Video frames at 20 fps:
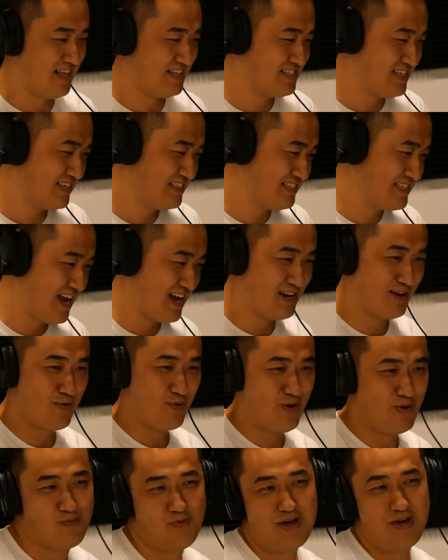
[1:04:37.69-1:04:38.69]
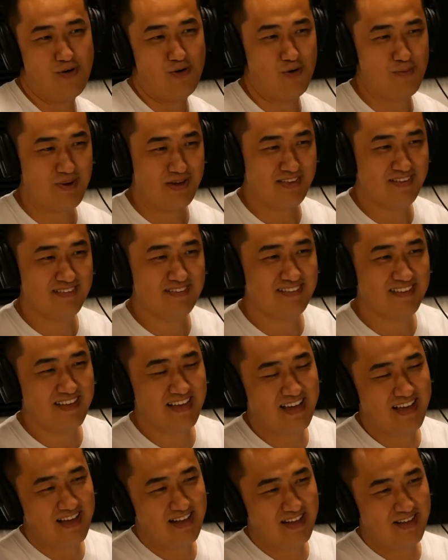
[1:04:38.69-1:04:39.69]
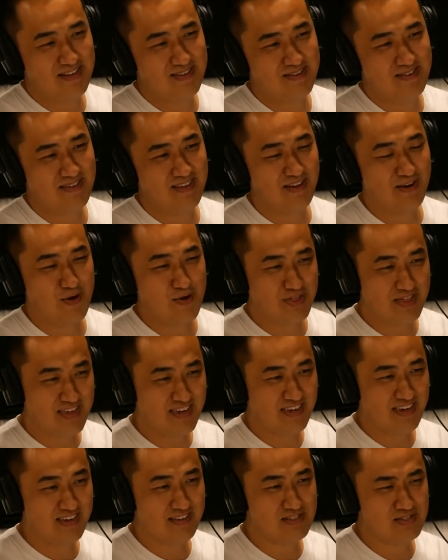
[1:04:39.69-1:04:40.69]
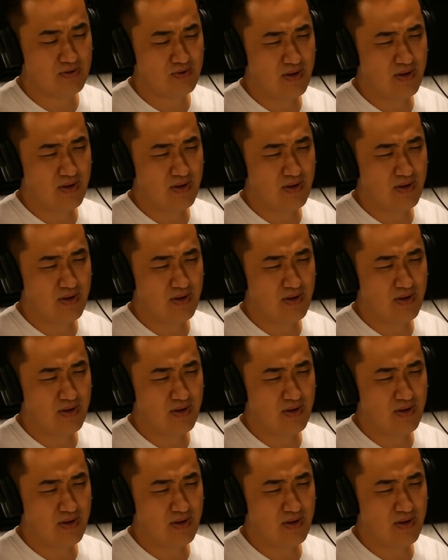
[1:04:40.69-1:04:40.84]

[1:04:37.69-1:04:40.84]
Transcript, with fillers: that's exactly what we all been, uh, you know, thinking."